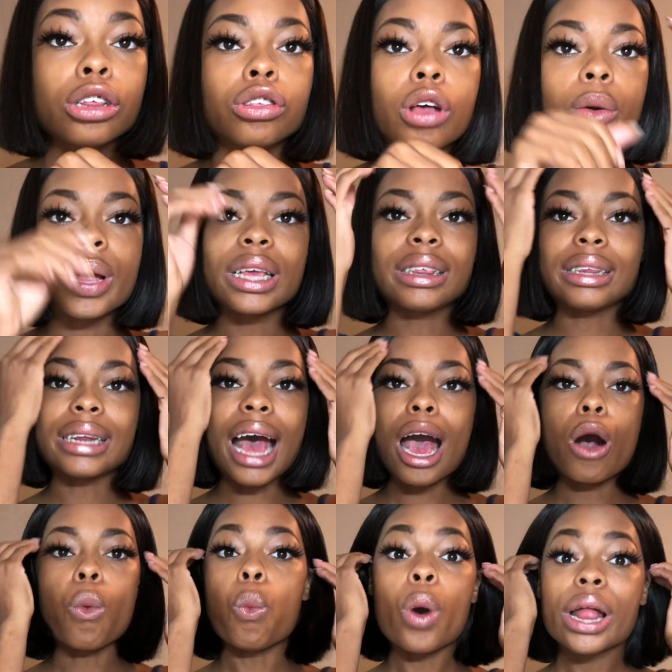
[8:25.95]
So it's
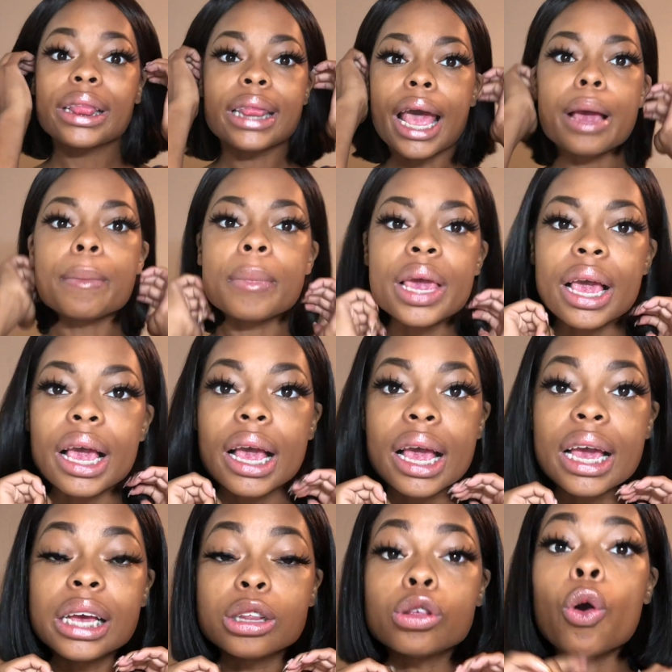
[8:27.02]
not what they meant,
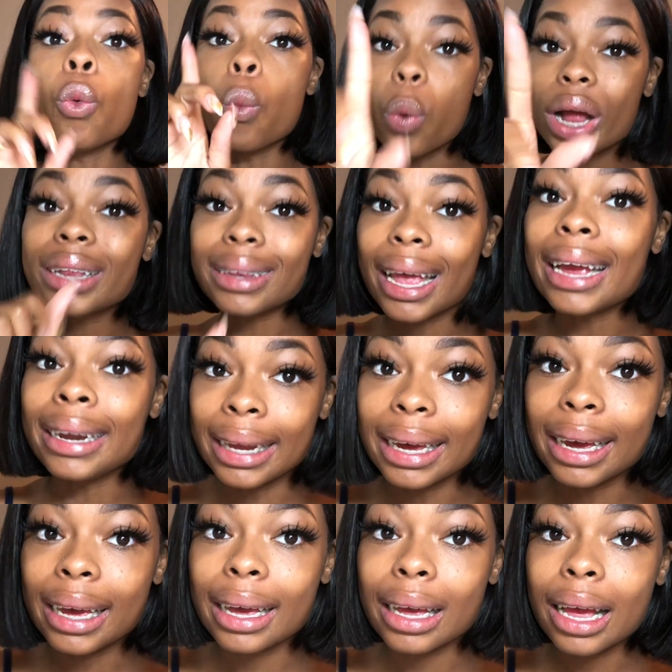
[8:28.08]
it's what they
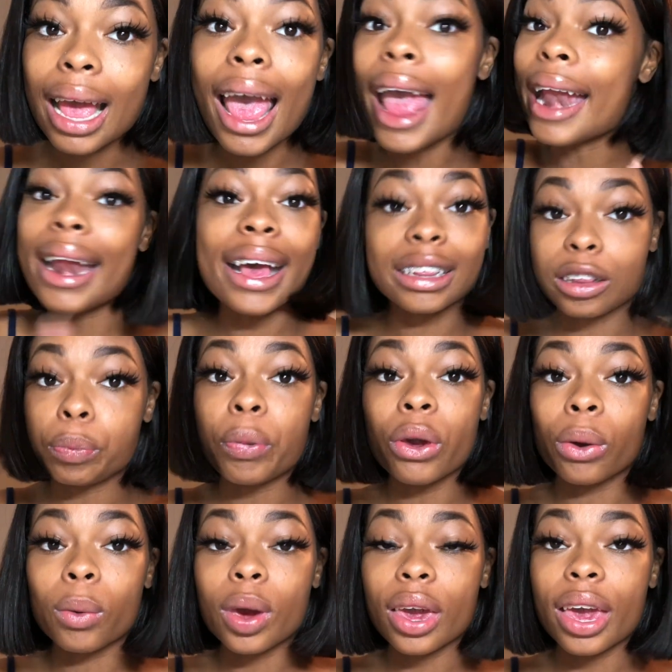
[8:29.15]
did. And that's
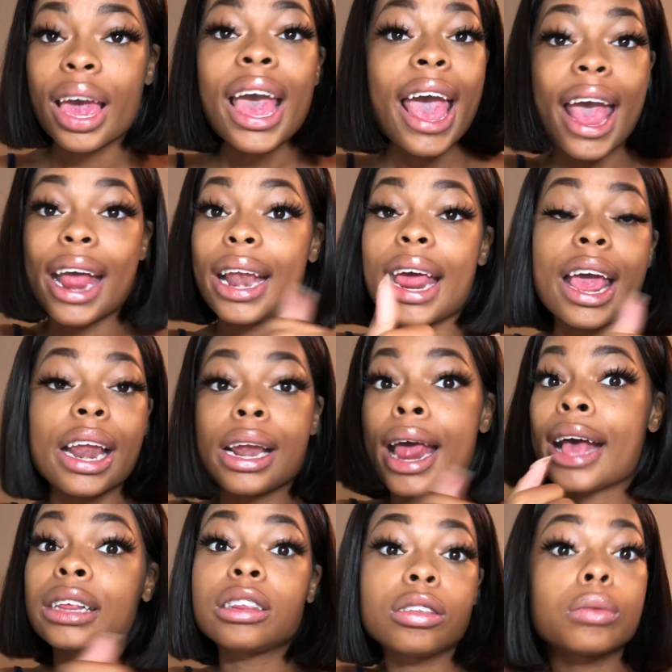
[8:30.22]
period. And
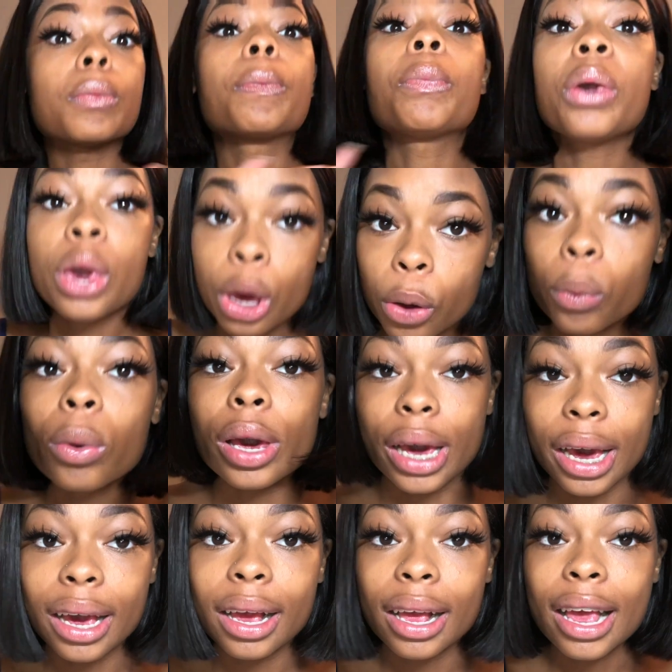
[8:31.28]
that's
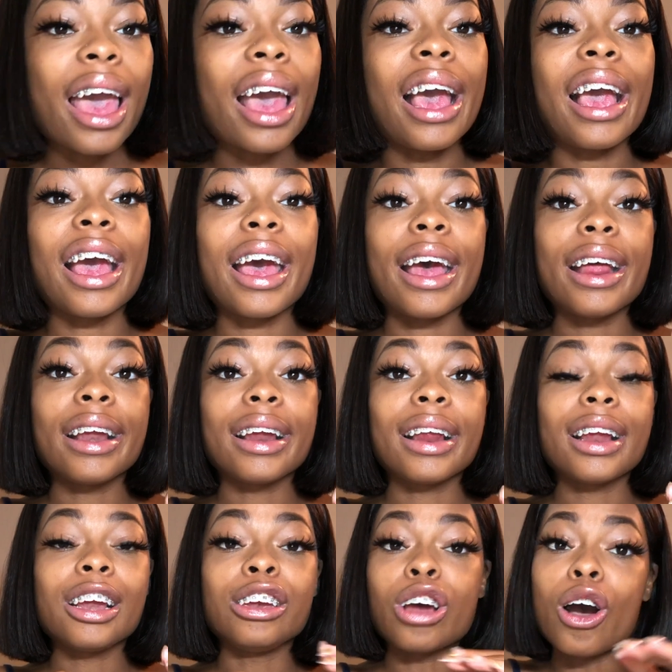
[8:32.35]
period. And
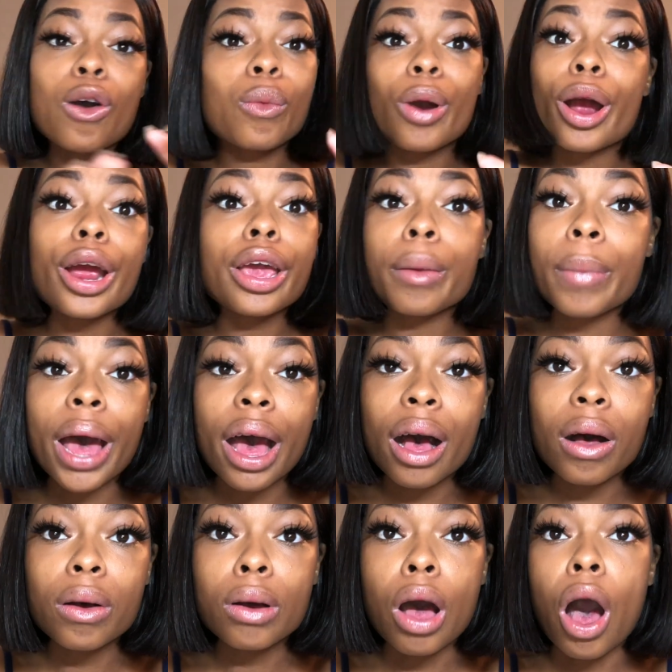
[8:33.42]
don't worry
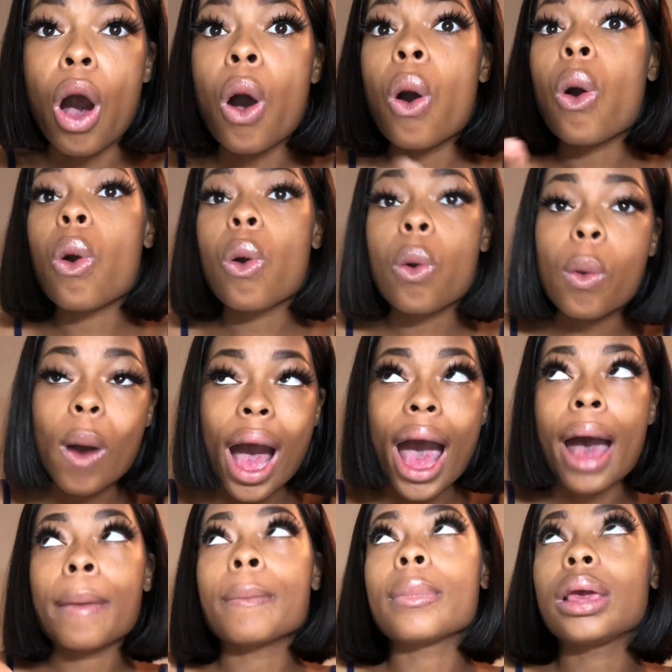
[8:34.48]
about, oh,
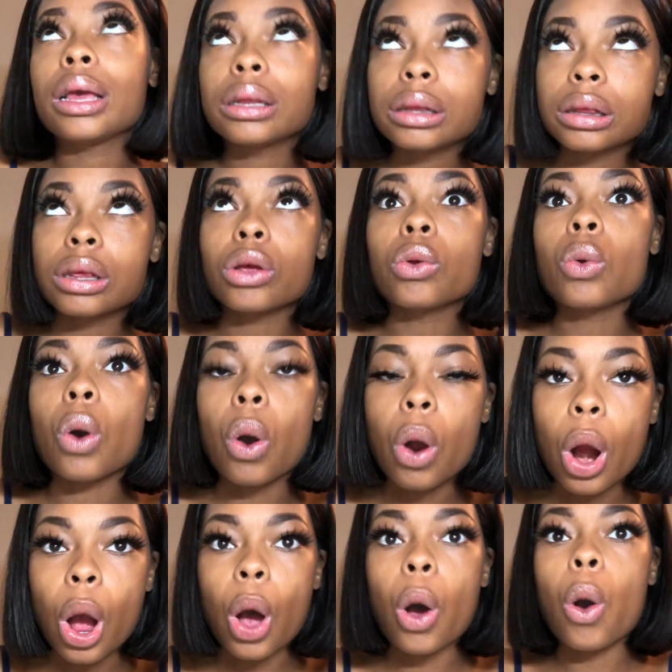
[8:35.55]
I meant to,
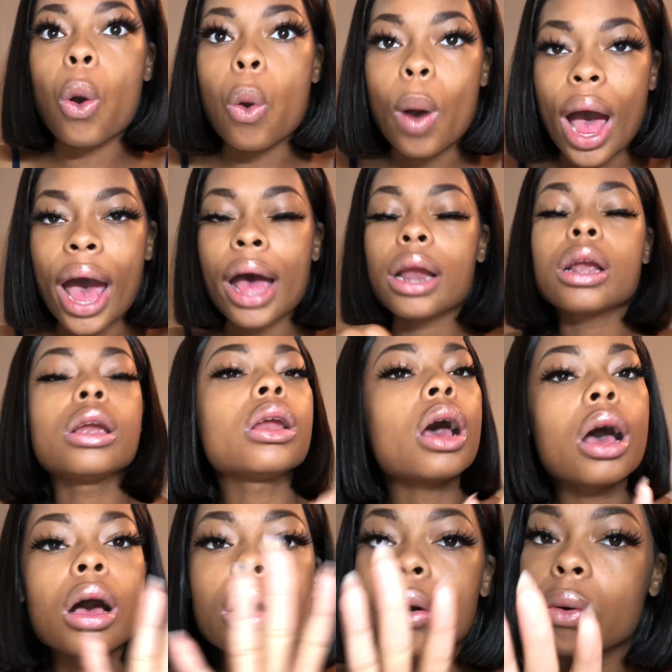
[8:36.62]
or oh,
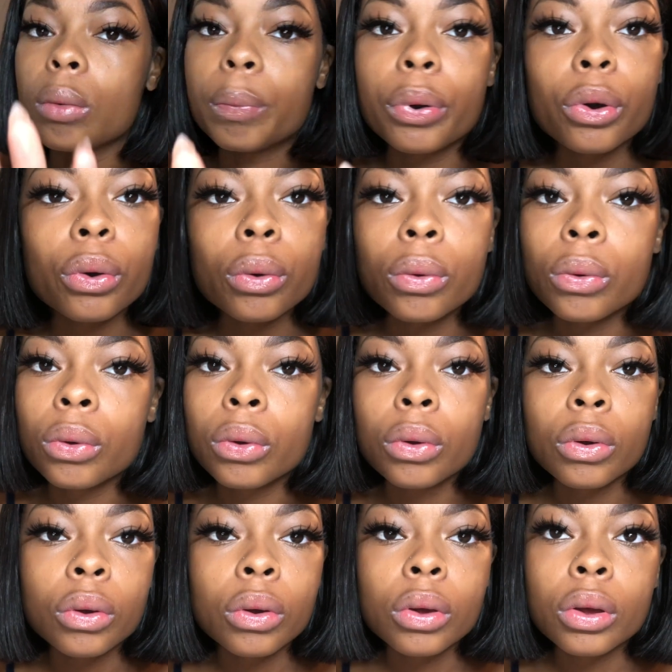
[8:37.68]
no, Pooh.
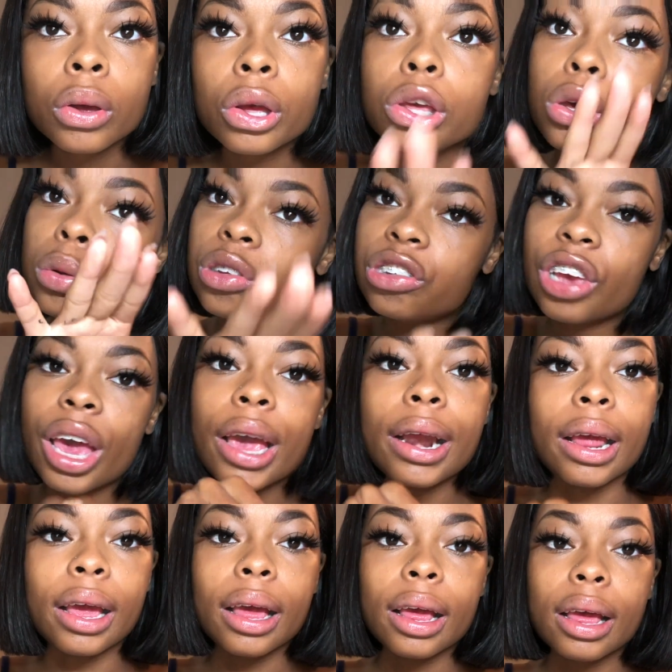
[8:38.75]
You
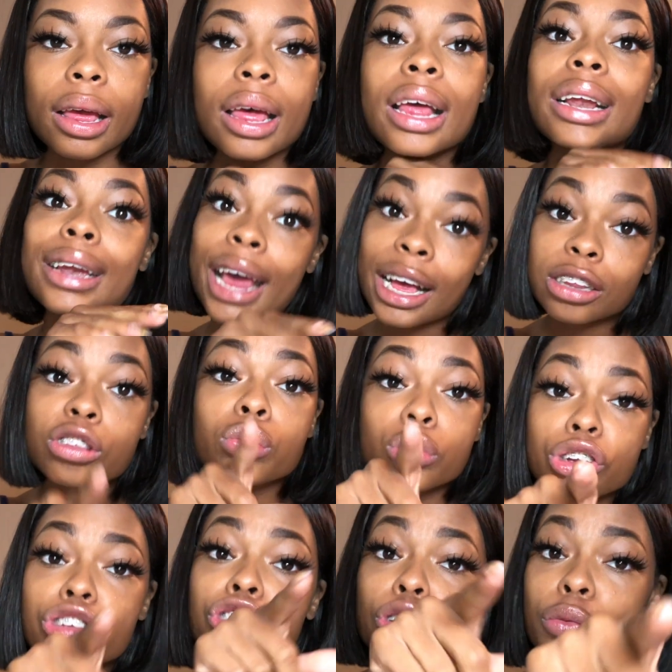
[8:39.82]
cheated. That's
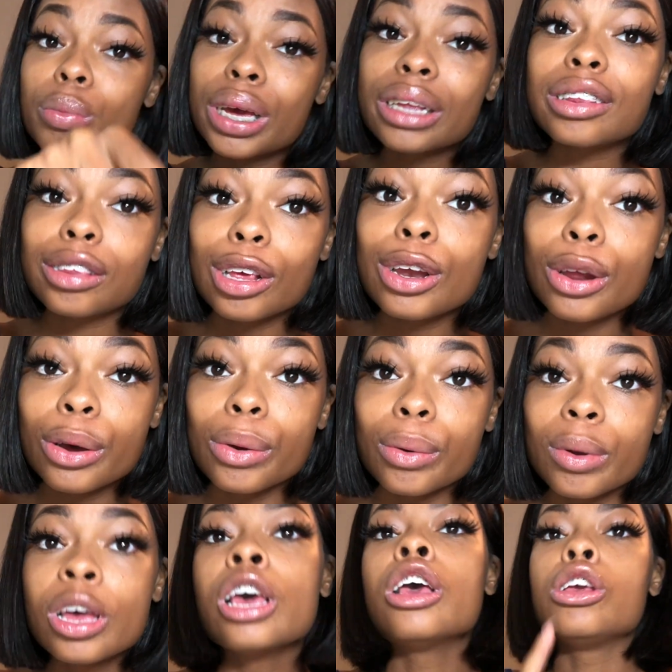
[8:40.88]
what you meant to do.
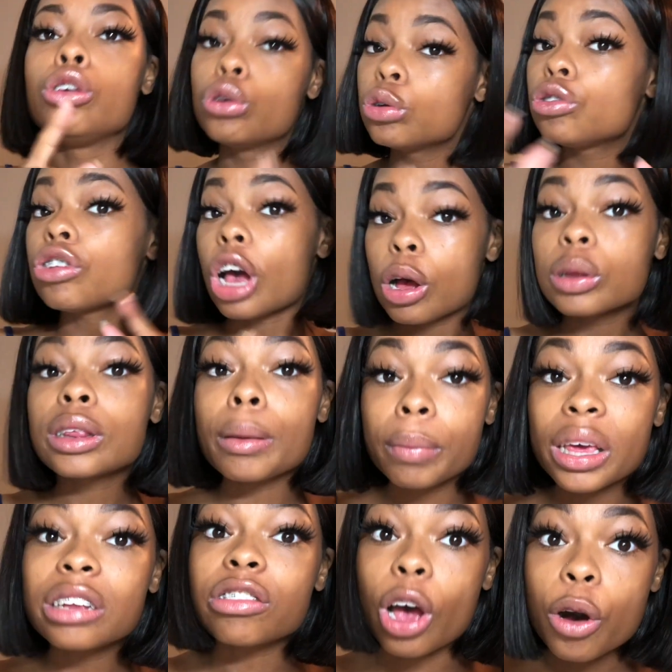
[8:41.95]
You chose a
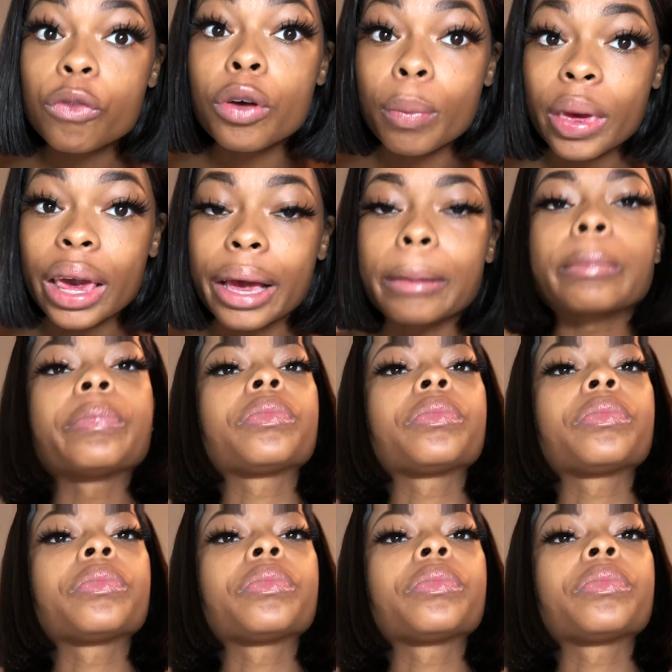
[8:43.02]
bitch over me.